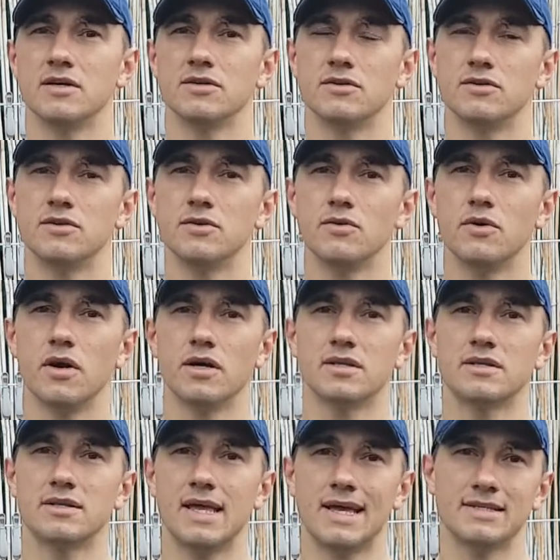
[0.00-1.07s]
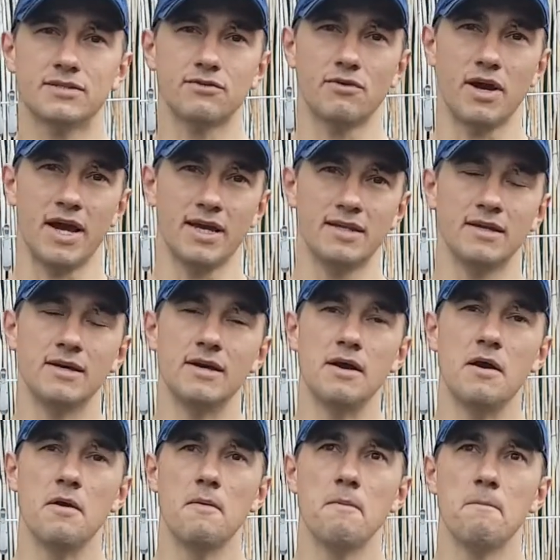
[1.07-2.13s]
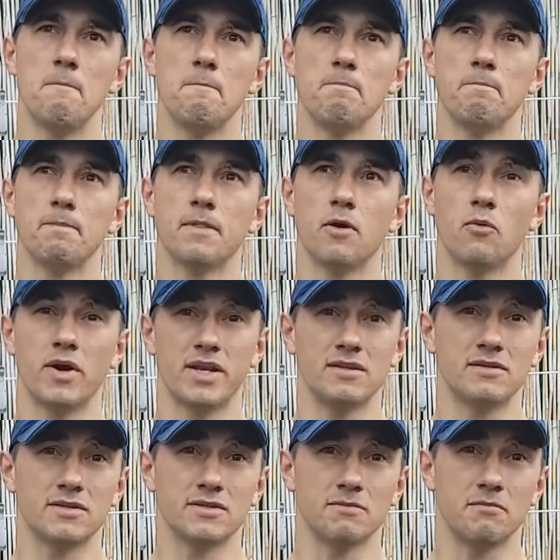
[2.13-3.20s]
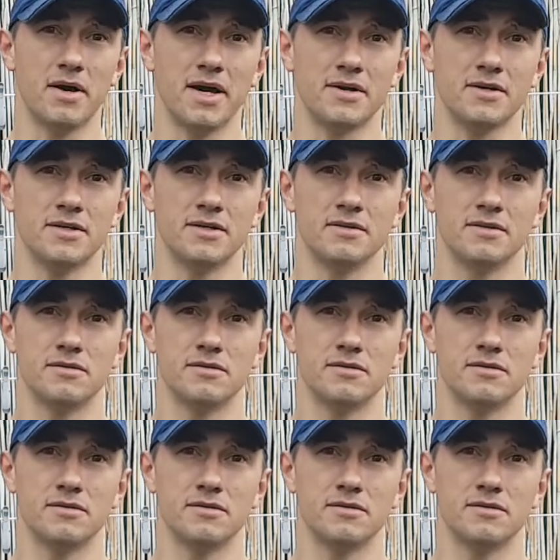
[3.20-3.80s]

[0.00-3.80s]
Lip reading: to do a test ride when it doesn't matter.